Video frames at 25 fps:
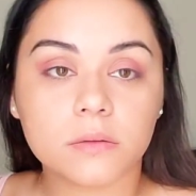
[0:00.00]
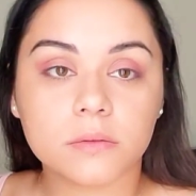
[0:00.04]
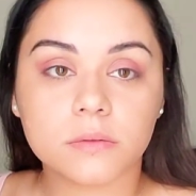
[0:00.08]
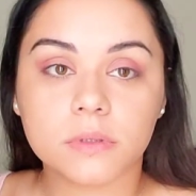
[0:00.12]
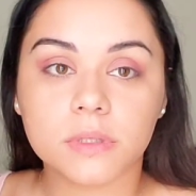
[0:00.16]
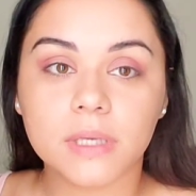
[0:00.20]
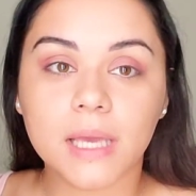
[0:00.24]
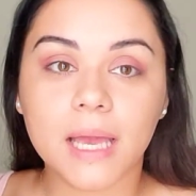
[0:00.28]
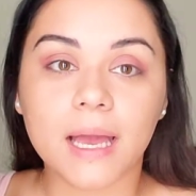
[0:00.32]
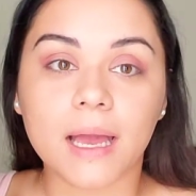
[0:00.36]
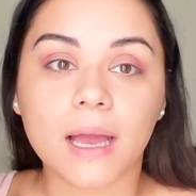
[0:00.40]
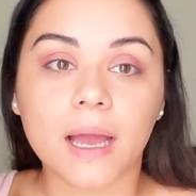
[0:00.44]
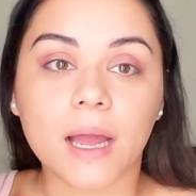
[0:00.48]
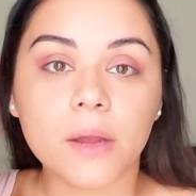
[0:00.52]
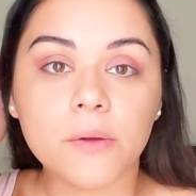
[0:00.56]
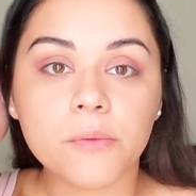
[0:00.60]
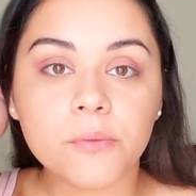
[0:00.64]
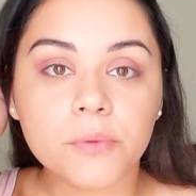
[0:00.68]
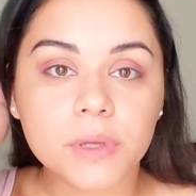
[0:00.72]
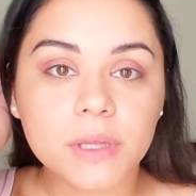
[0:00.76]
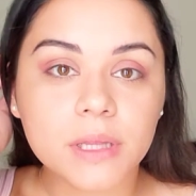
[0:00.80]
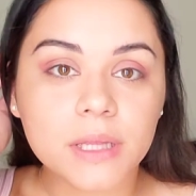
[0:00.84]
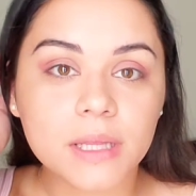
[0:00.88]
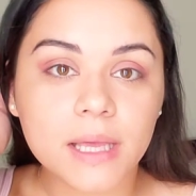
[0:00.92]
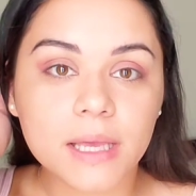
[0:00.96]
Yeah, I
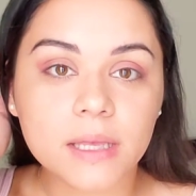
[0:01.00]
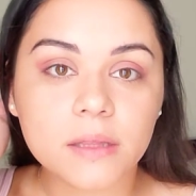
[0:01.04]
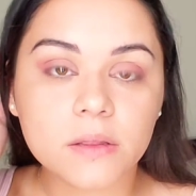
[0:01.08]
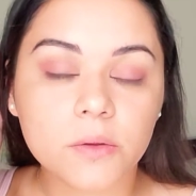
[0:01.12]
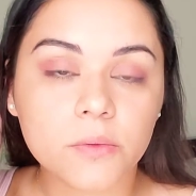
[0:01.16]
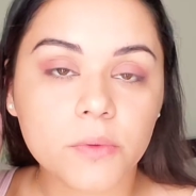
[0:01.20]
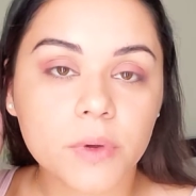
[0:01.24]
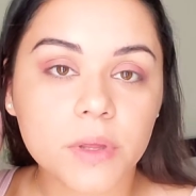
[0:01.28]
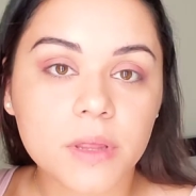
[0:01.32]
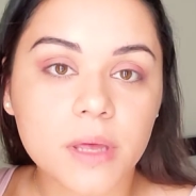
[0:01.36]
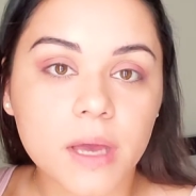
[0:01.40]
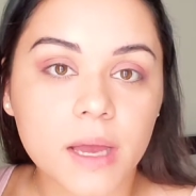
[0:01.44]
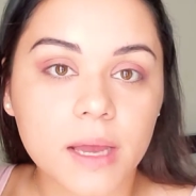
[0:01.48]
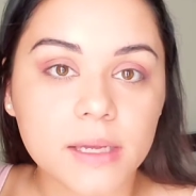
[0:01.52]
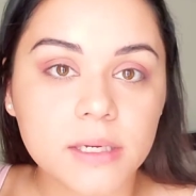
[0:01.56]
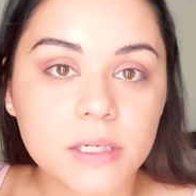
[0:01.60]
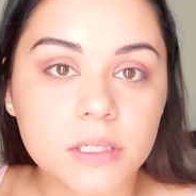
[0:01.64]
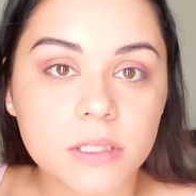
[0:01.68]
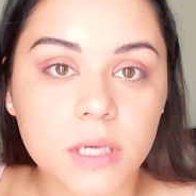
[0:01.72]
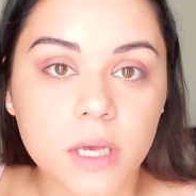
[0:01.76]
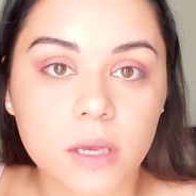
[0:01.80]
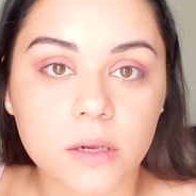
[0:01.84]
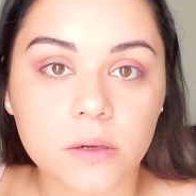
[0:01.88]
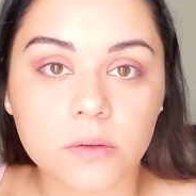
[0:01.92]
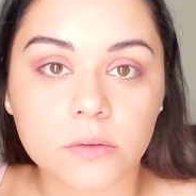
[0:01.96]
really like the way the
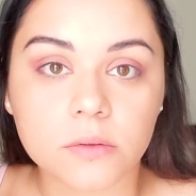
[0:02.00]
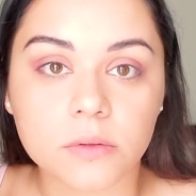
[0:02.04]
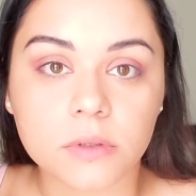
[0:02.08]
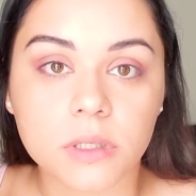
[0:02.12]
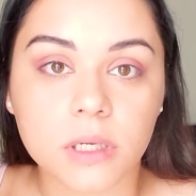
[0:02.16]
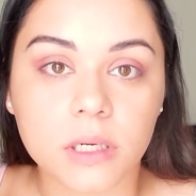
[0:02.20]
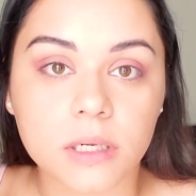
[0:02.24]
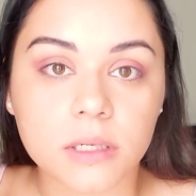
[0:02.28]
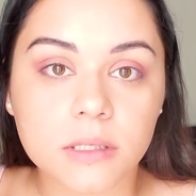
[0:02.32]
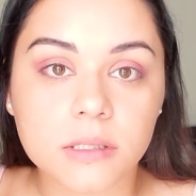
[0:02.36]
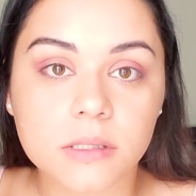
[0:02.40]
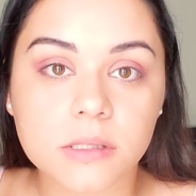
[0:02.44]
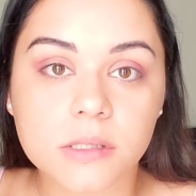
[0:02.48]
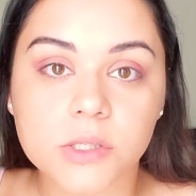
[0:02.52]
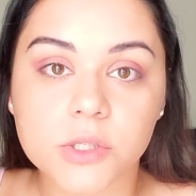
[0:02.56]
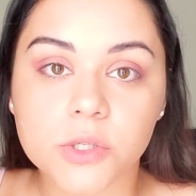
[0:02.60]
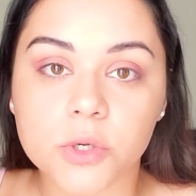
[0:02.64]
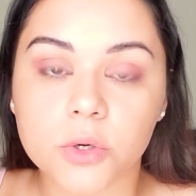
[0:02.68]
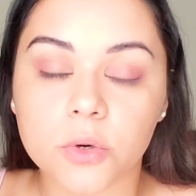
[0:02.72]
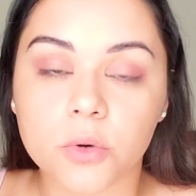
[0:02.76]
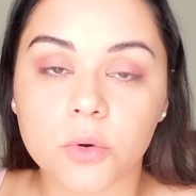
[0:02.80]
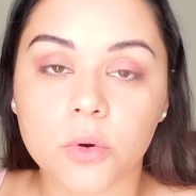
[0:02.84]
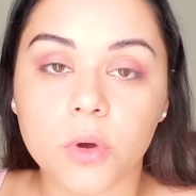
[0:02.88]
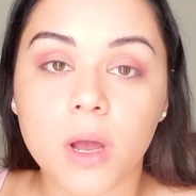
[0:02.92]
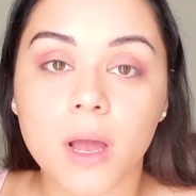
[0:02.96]
eyeshadow looks.
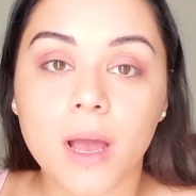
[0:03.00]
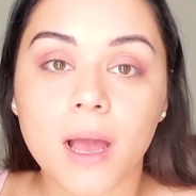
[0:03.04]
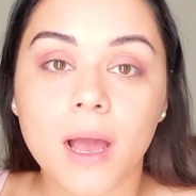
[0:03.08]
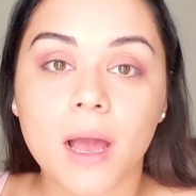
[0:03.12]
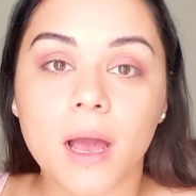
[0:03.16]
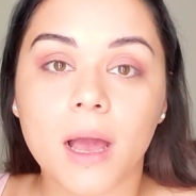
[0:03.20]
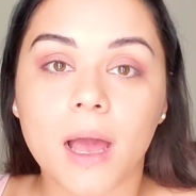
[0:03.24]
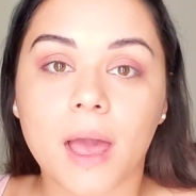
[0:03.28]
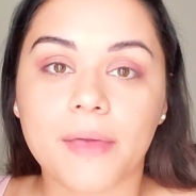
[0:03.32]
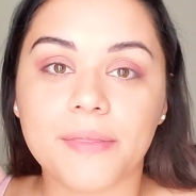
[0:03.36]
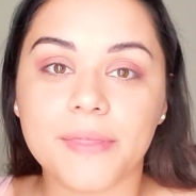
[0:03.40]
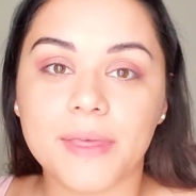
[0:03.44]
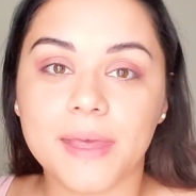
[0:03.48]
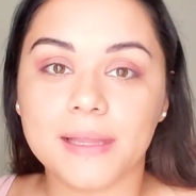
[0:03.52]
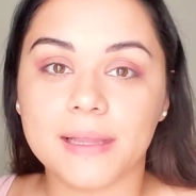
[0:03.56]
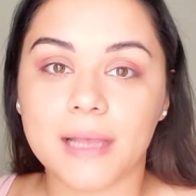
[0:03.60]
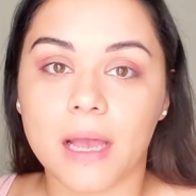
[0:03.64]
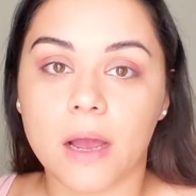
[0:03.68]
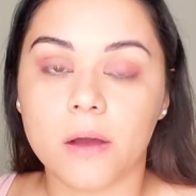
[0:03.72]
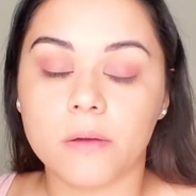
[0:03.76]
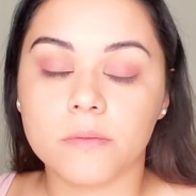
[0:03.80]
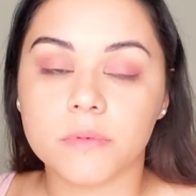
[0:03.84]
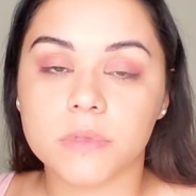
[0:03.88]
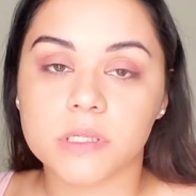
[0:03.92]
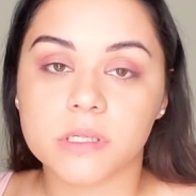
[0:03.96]
So I think now
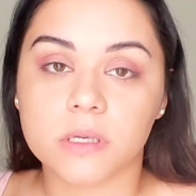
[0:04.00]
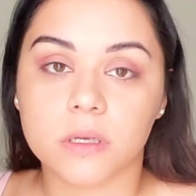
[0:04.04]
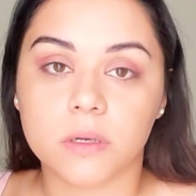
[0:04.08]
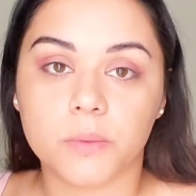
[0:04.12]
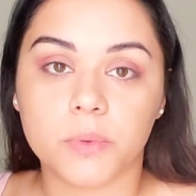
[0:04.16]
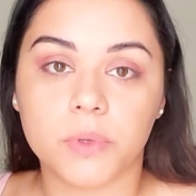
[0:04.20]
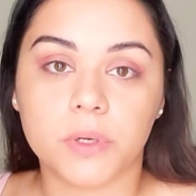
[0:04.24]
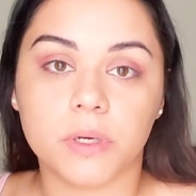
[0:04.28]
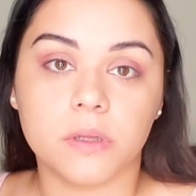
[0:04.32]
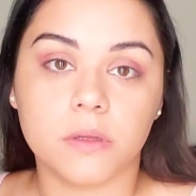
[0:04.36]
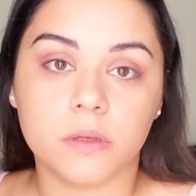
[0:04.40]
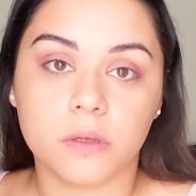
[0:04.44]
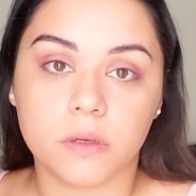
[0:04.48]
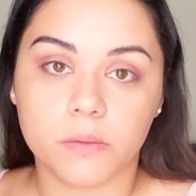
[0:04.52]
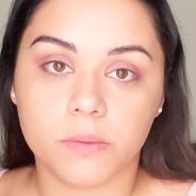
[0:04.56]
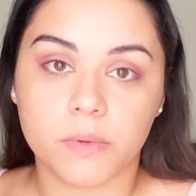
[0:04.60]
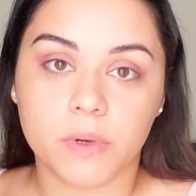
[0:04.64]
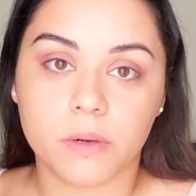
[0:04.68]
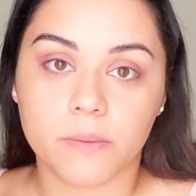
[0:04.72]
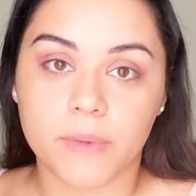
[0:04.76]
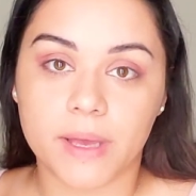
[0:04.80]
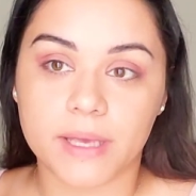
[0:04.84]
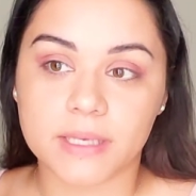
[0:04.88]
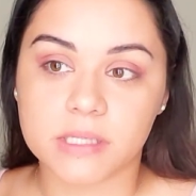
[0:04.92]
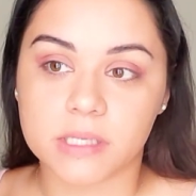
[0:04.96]
I'm just gonna put a little bit of
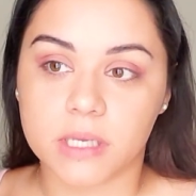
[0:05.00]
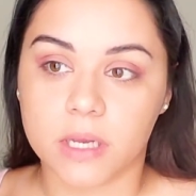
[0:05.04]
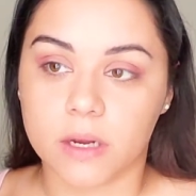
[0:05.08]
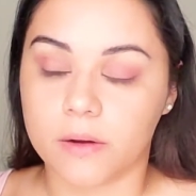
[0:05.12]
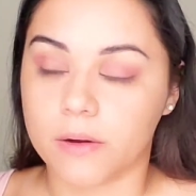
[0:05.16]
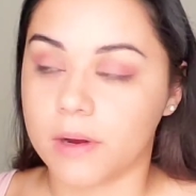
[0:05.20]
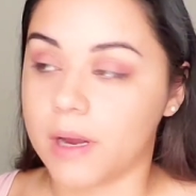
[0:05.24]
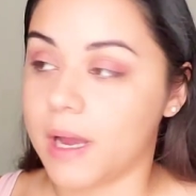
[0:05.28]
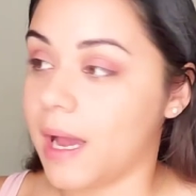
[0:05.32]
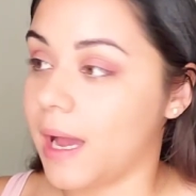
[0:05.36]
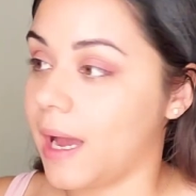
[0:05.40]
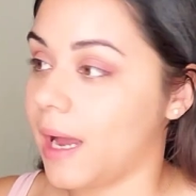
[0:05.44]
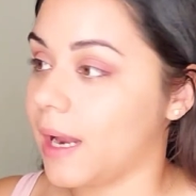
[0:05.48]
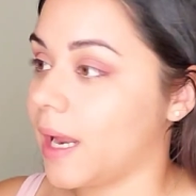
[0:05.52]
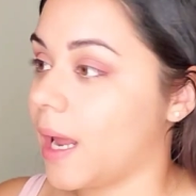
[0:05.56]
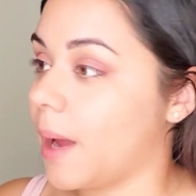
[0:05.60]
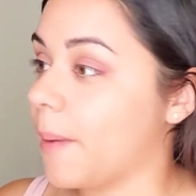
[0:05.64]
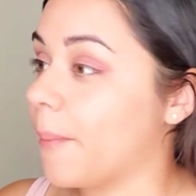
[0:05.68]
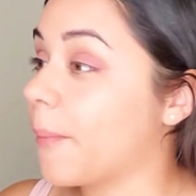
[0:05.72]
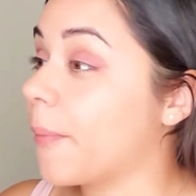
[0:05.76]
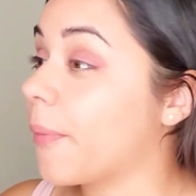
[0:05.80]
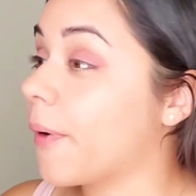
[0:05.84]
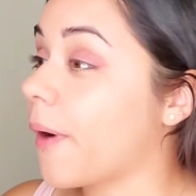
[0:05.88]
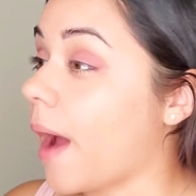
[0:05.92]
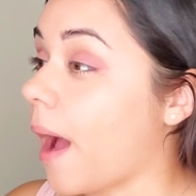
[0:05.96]
mascara on
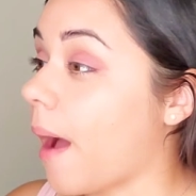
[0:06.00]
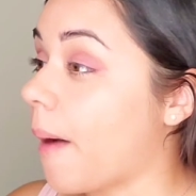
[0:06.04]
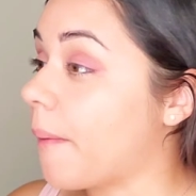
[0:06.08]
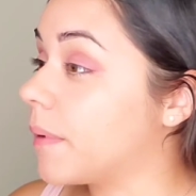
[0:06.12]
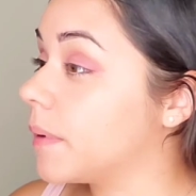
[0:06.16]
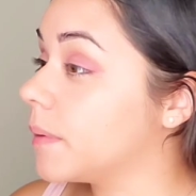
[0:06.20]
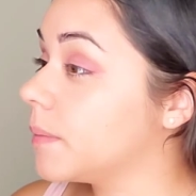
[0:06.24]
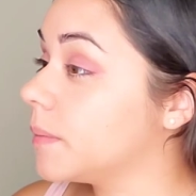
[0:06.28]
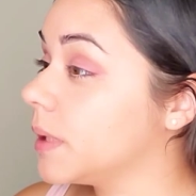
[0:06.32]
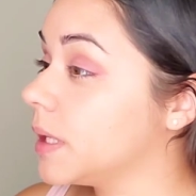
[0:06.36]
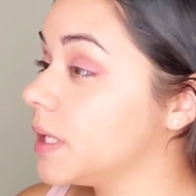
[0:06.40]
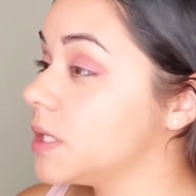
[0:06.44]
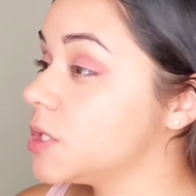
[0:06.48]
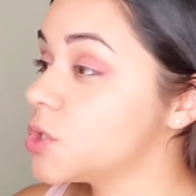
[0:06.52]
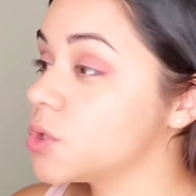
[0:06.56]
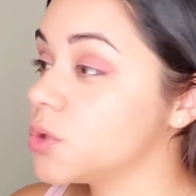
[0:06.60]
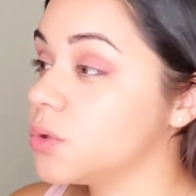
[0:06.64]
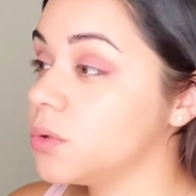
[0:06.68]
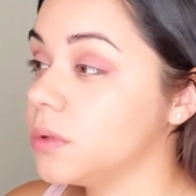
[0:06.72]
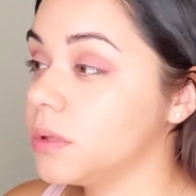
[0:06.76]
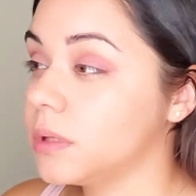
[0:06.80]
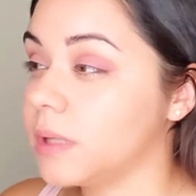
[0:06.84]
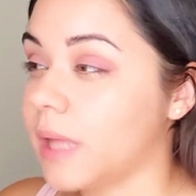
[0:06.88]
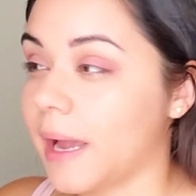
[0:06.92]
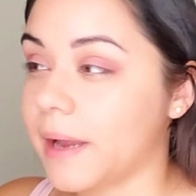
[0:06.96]
and probably do
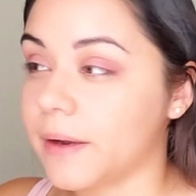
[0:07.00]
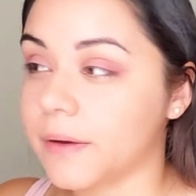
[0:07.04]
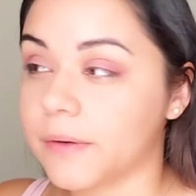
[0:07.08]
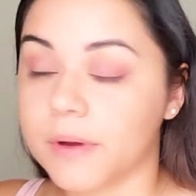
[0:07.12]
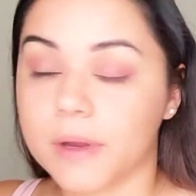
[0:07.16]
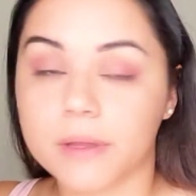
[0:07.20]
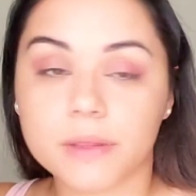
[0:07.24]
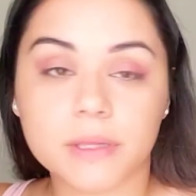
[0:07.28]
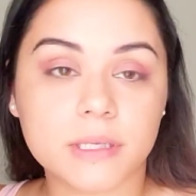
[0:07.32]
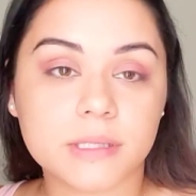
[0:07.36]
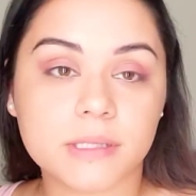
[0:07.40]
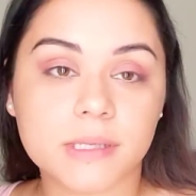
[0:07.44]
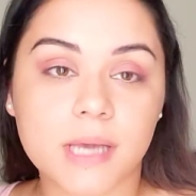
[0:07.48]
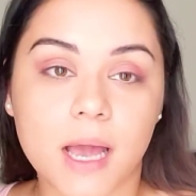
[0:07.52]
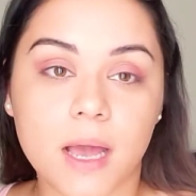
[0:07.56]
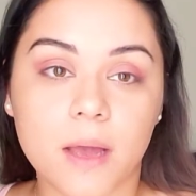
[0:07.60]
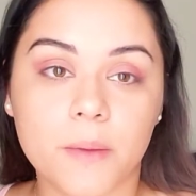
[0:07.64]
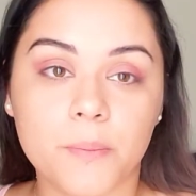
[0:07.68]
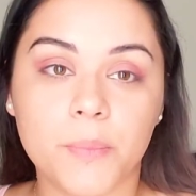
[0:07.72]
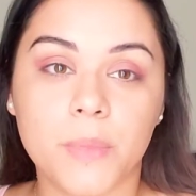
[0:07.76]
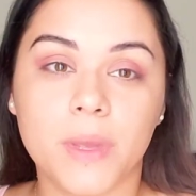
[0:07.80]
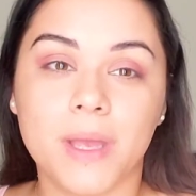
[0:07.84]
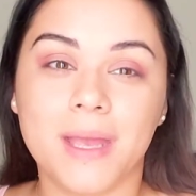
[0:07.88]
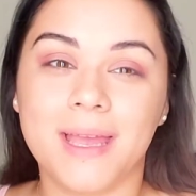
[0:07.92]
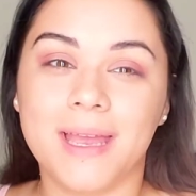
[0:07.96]
liner on the top.